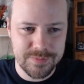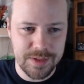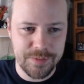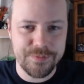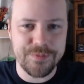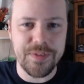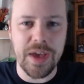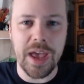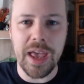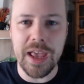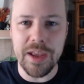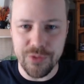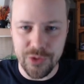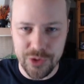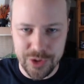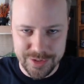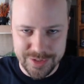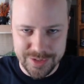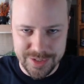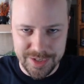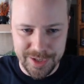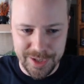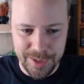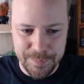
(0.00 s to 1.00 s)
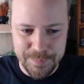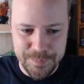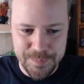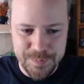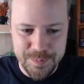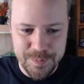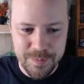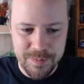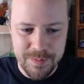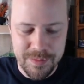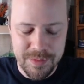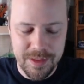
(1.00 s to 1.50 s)
Favourite time.
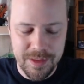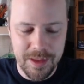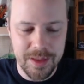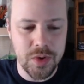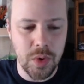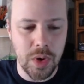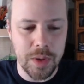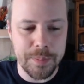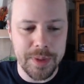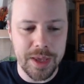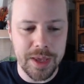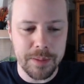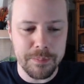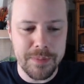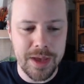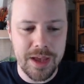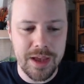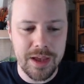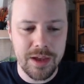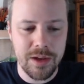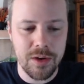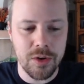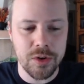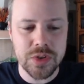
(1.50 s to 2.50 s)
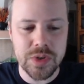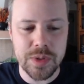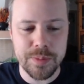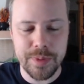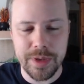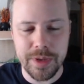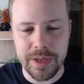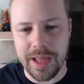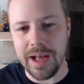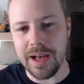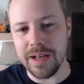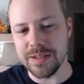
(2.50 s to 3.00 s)
Do I pick Mare or do I
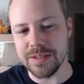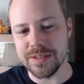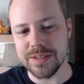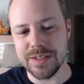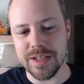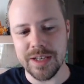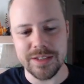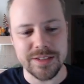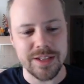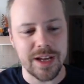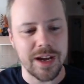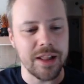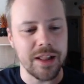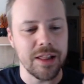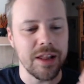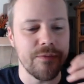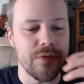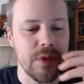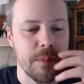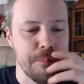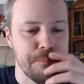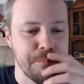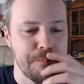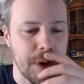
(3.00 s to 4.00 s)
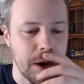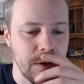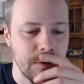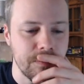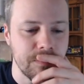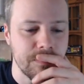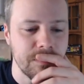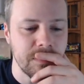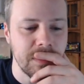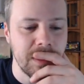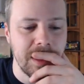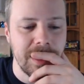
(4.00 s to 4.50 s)
pick Alcest? I love them
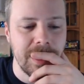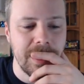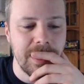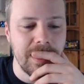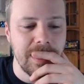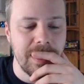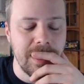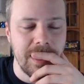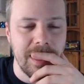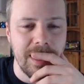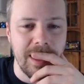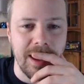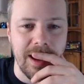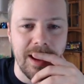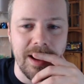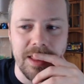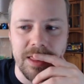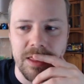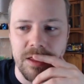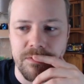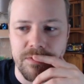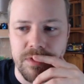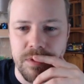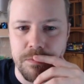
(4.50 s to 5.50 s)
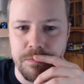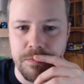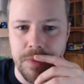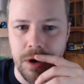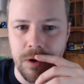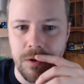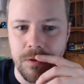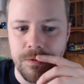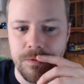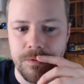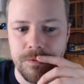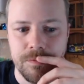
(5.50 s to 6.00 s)
both. I love them
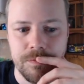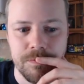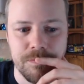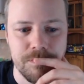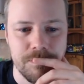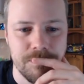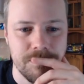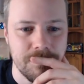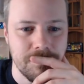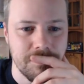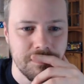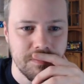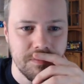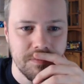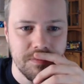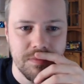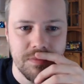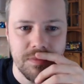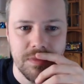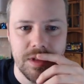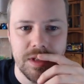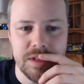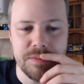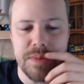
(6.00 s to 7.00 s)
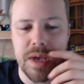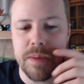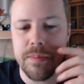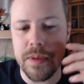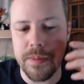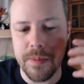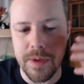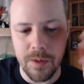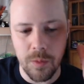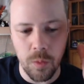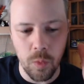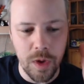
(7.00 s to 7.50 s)
both. It's maybe a
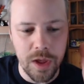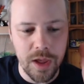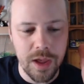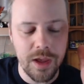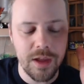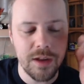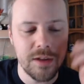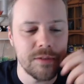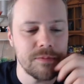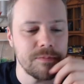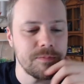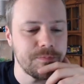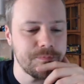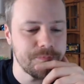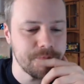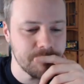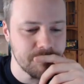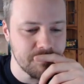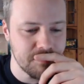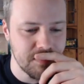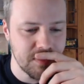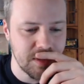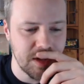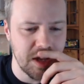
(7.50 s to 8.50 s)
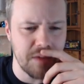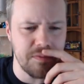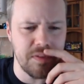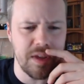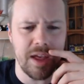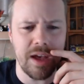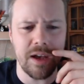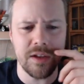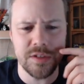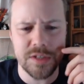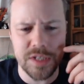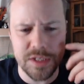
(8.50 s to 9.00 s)
bit weird having
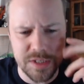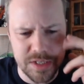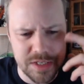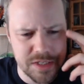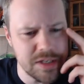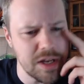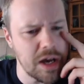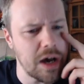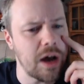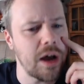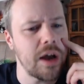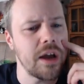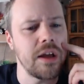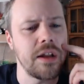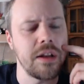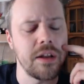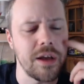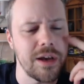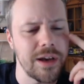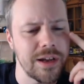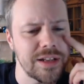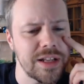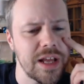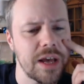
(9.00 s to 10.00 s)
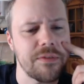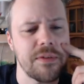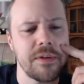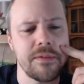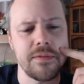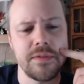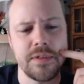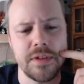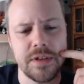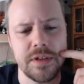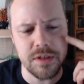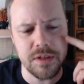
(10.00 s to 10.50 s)
Alcest this high and uh,
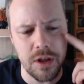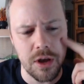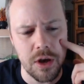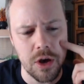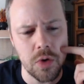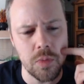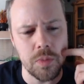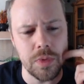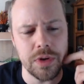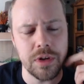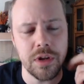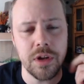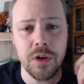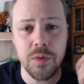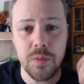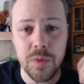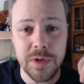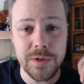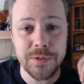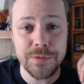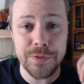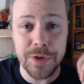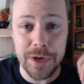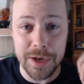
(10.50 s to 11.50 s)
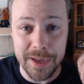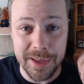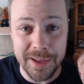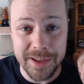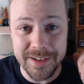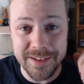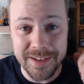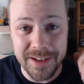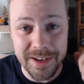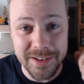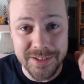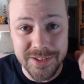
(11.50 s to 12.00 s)
Deafheaven low, but you know what? Fuck it.
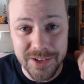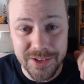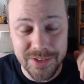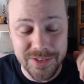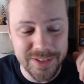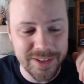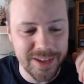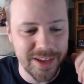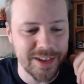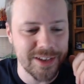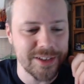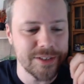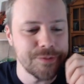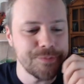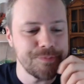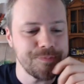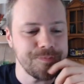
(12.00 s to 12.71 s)
I don't care.